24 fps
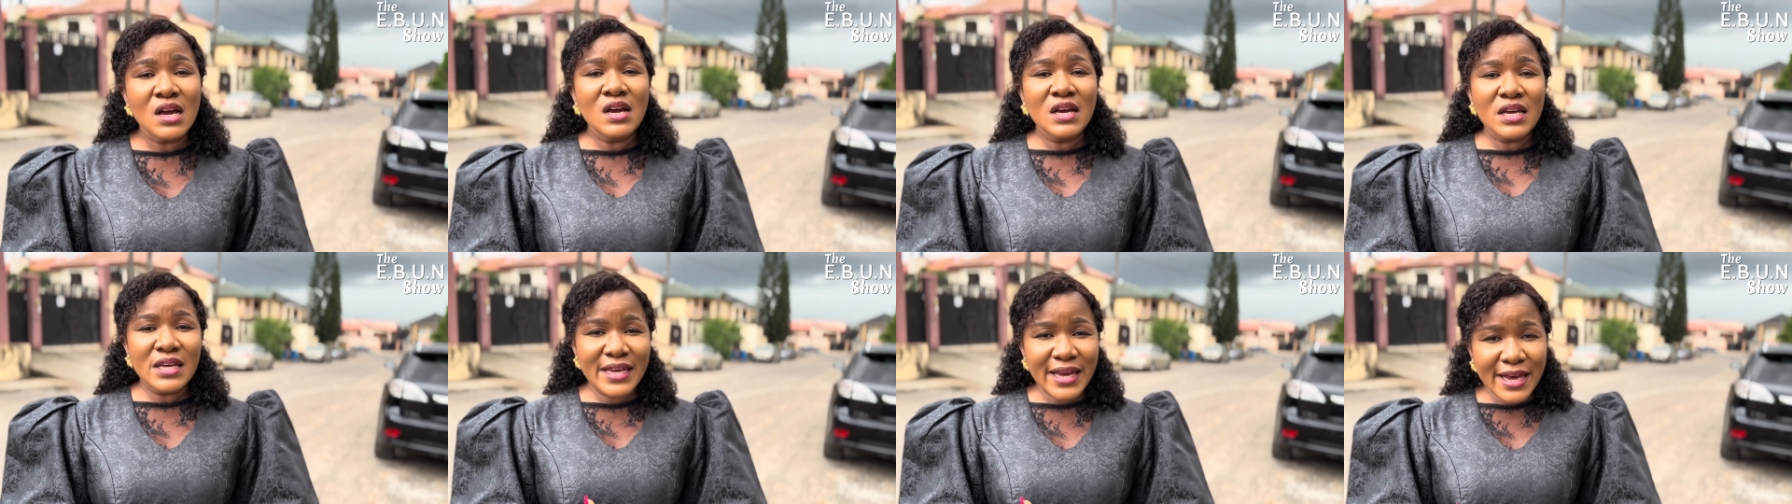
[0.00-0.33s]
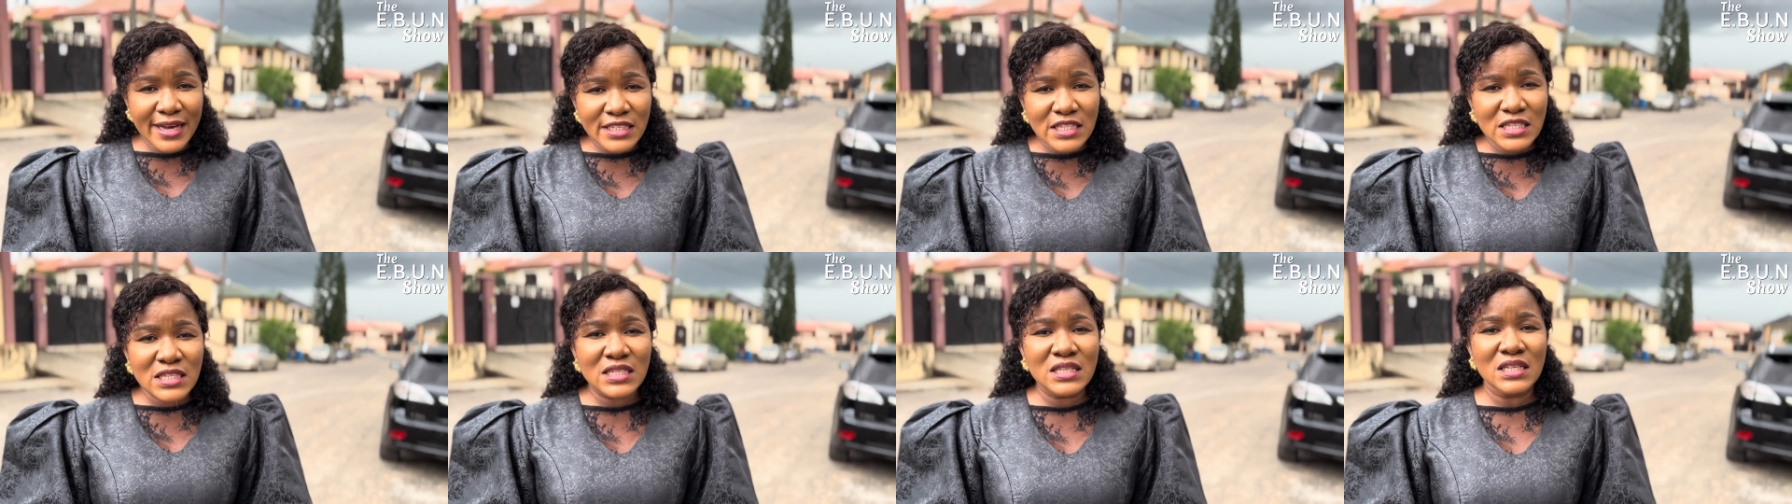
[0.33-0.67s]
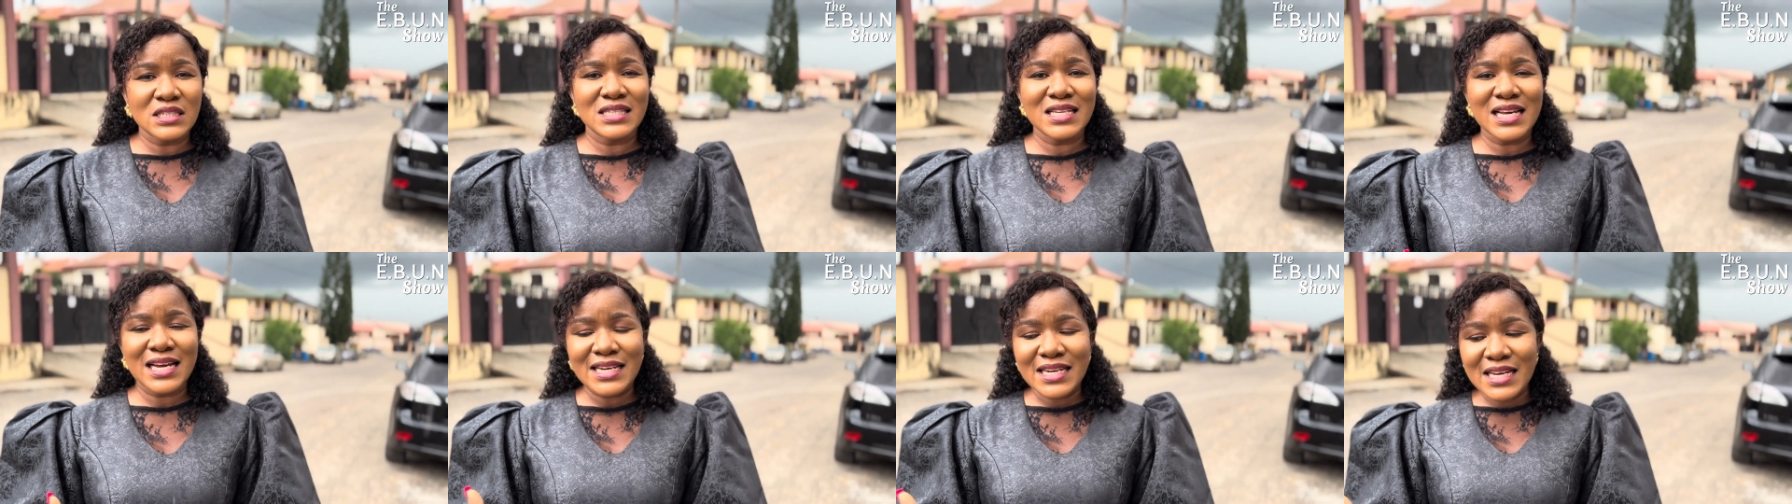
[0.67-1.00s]
yes,
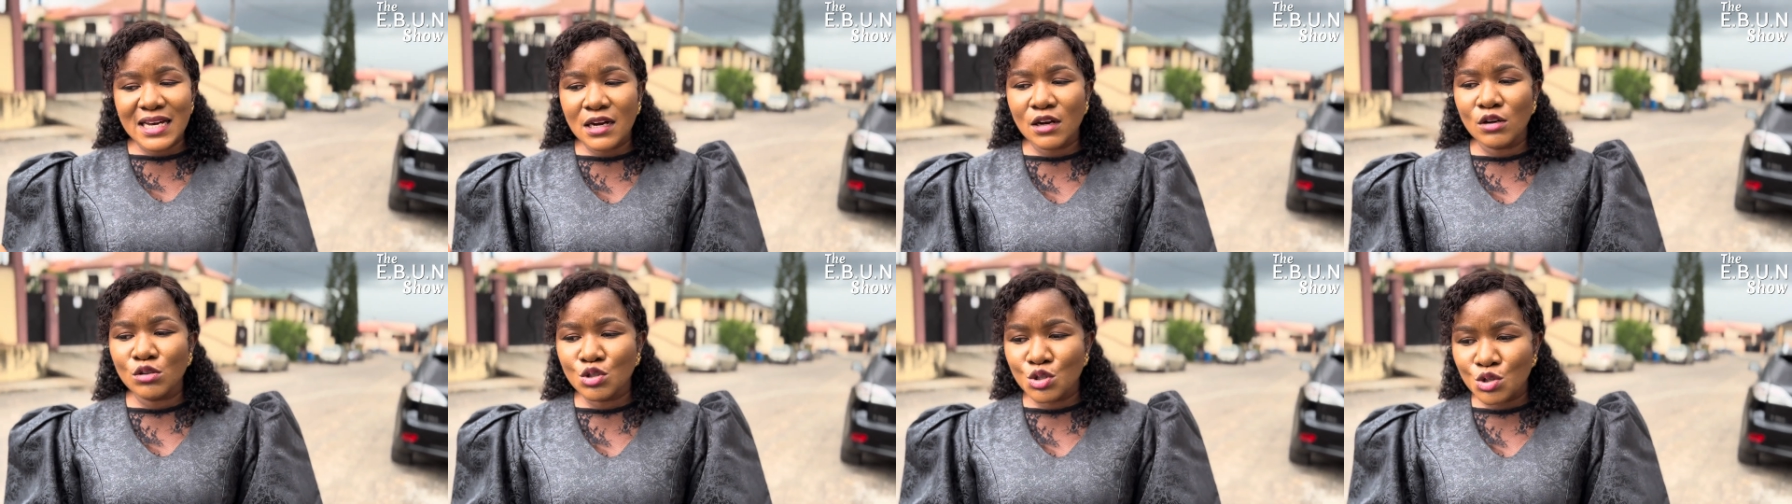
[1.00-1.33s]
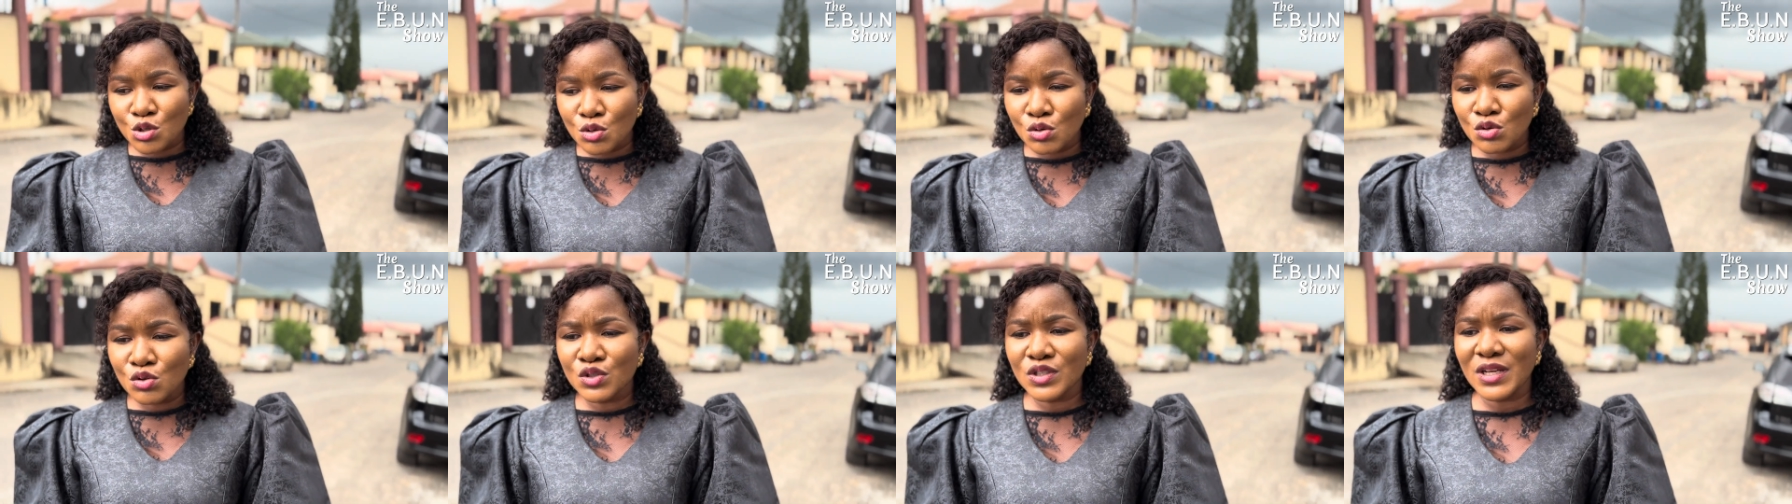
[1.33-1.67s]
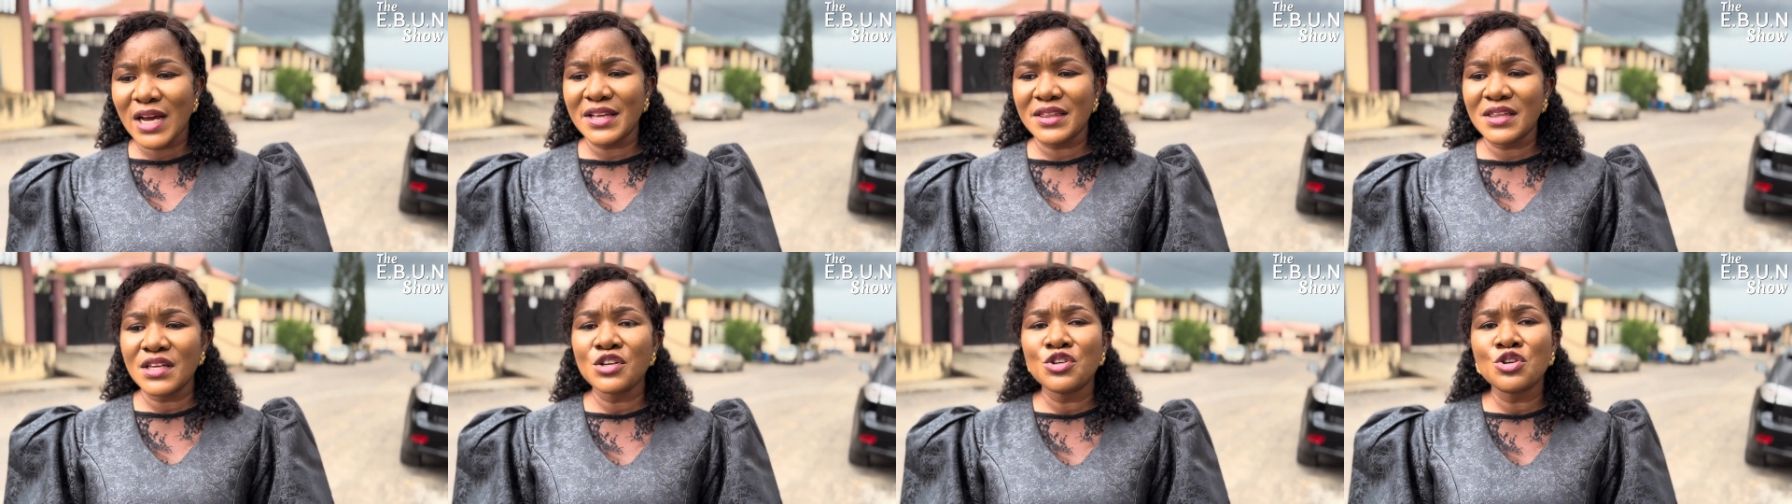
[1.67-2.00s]
technical tools, I
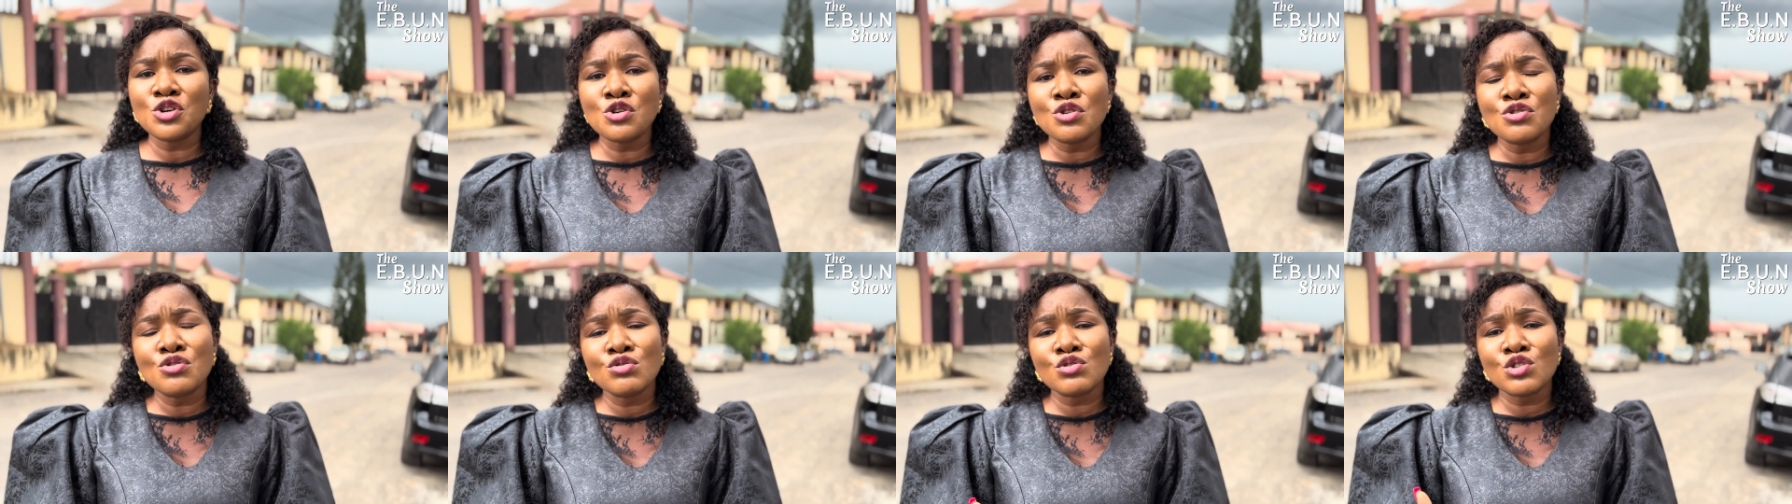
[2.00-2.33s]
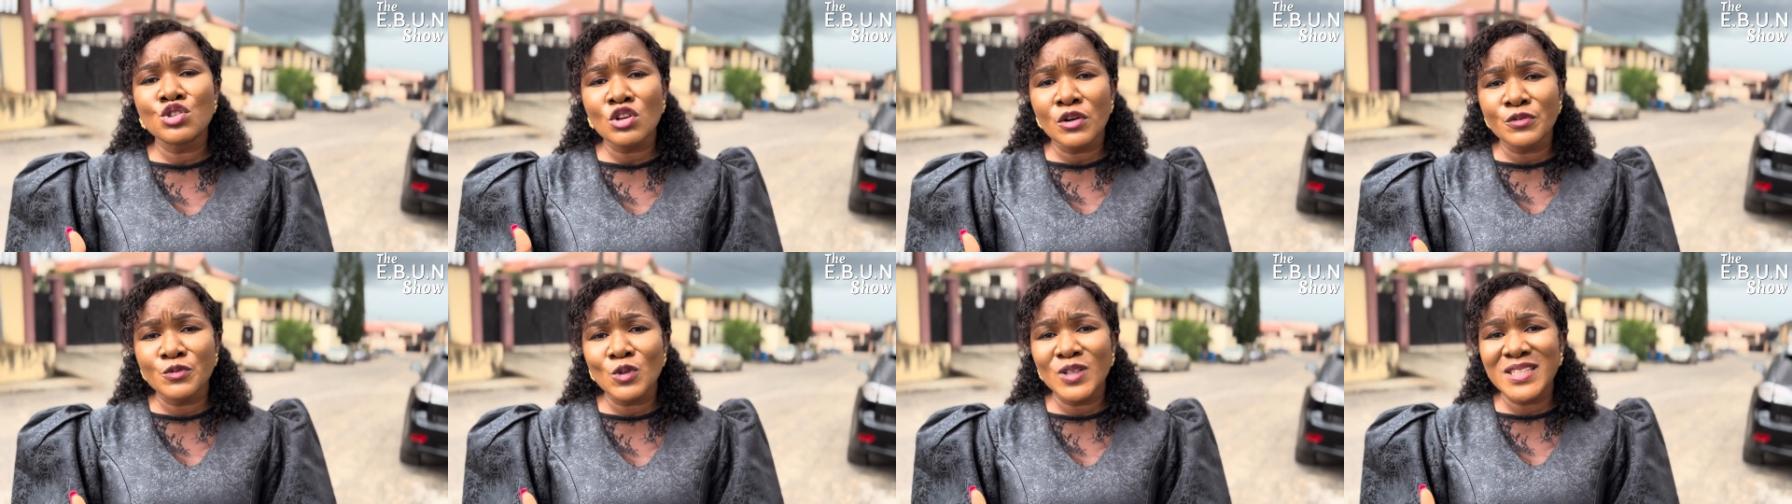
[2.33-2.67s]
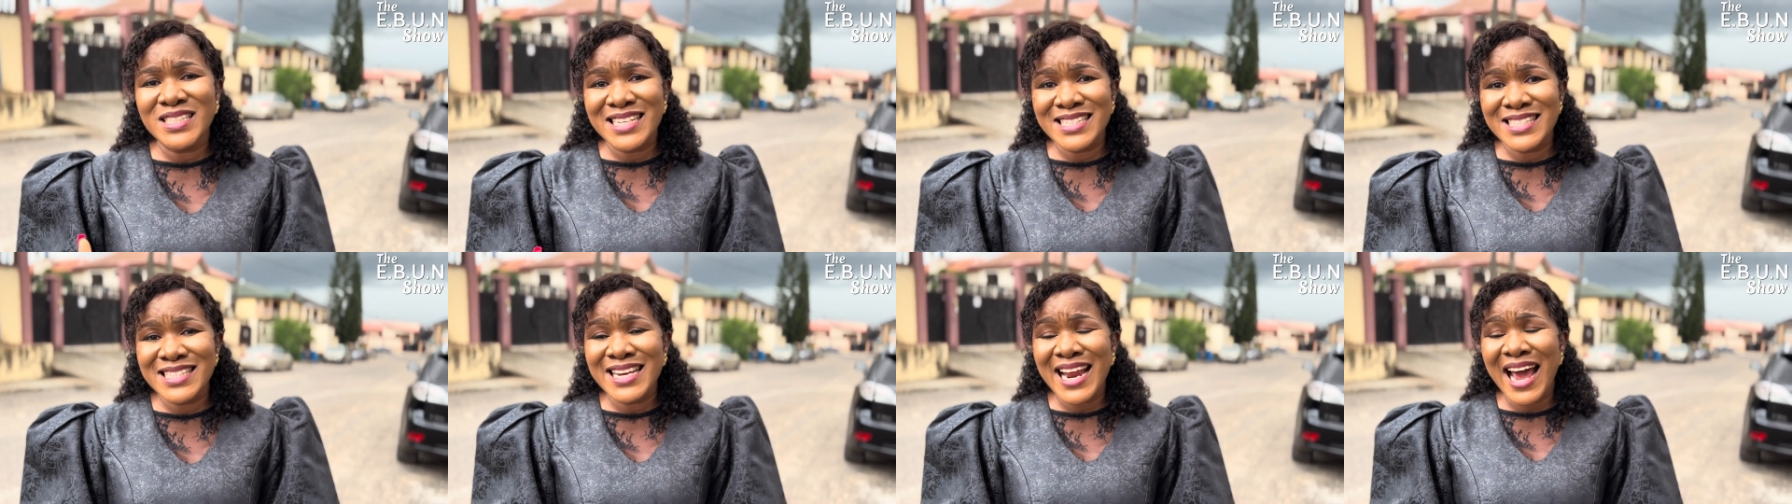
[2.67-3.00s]
think you should do software testing.